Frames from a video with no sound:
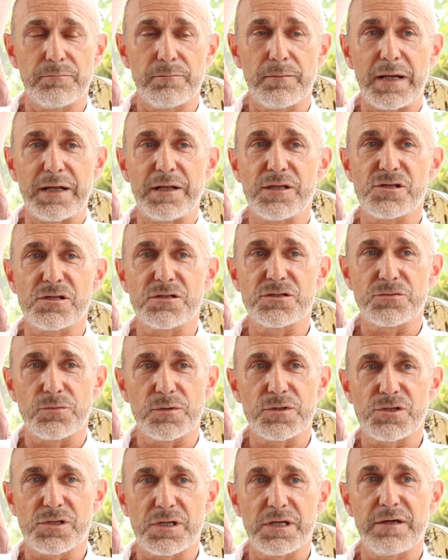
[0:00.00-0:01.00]
managing to
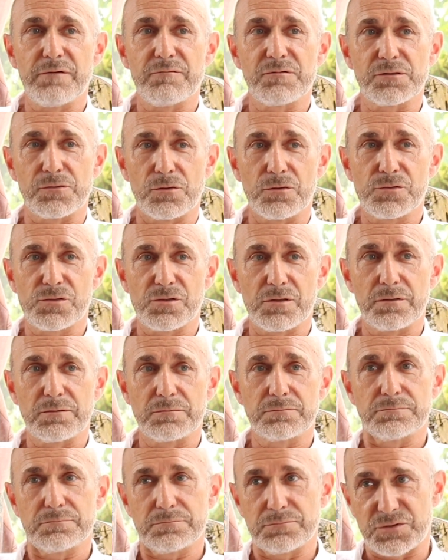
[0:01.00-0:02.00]
achieve such a
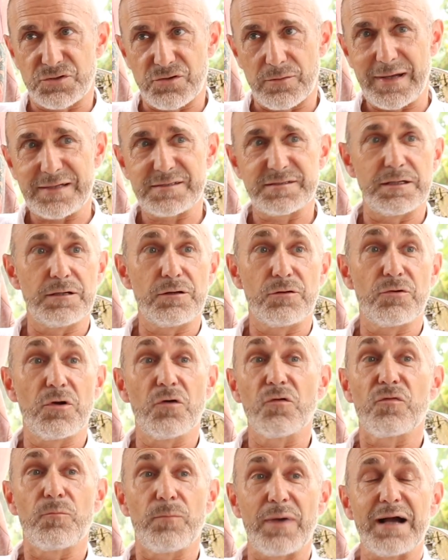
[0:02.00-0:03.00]
dramatic
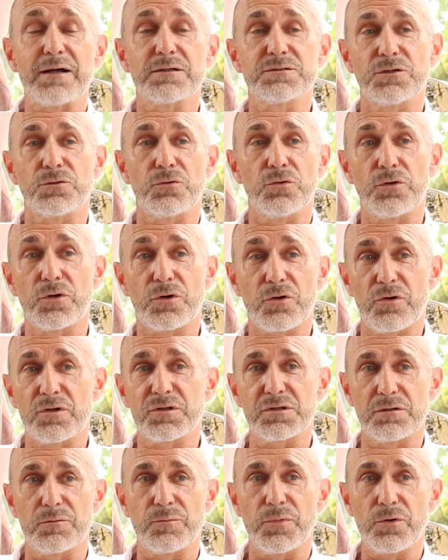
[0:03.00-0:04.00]
growth back to good
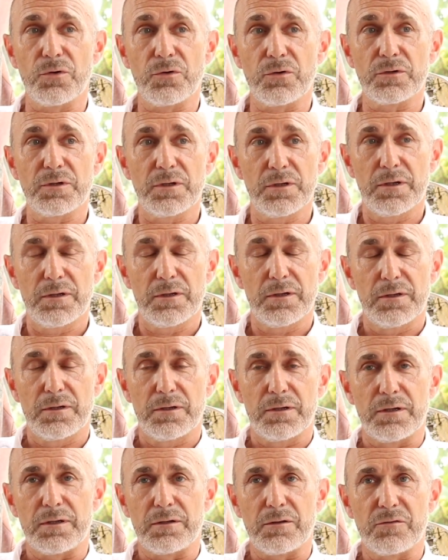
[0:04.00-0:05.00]
across the board.
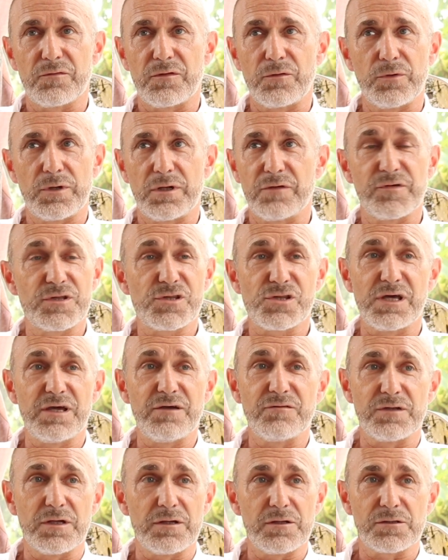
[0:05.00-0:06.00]
I don't think we'd have
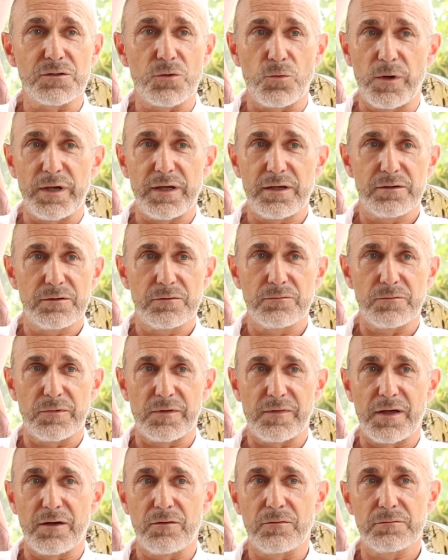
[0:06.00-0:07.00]
achieved it as quick
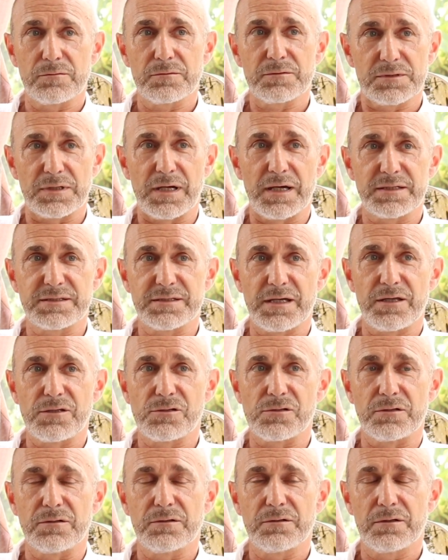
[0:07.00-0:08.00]
without
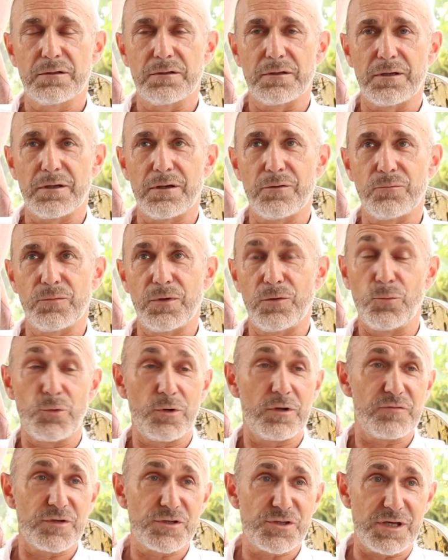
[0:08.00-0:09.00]
Citation. We
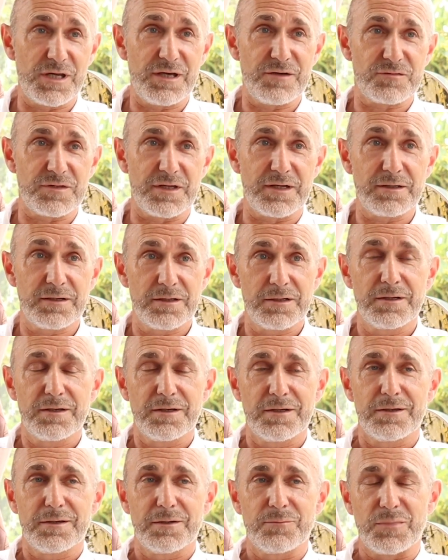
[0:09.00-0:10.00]
would have achieved it
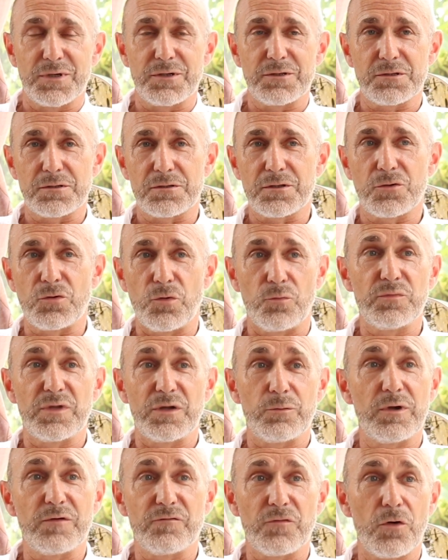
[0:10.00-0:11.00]
because as a
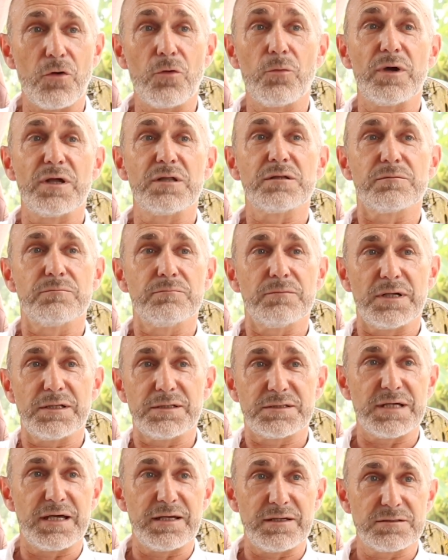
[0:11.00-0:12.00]
company we've always
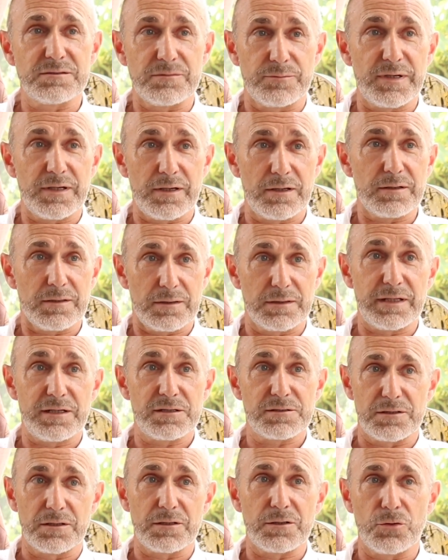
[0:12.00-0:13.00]
maintained to be at
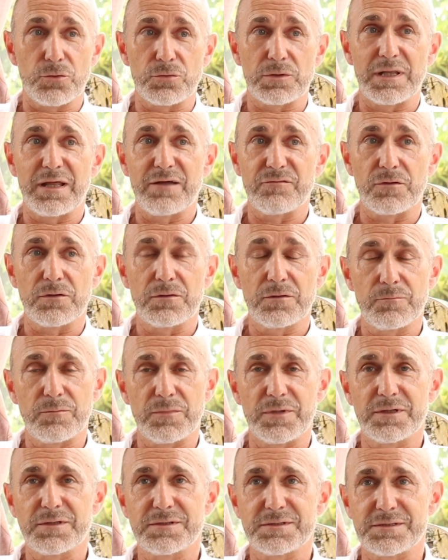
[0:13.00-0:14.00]
least at good level,
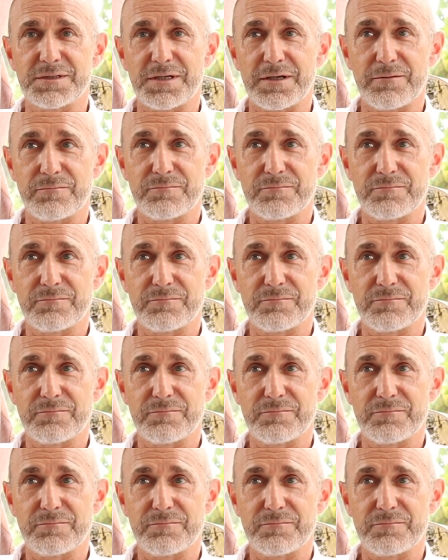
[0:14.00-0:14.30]
but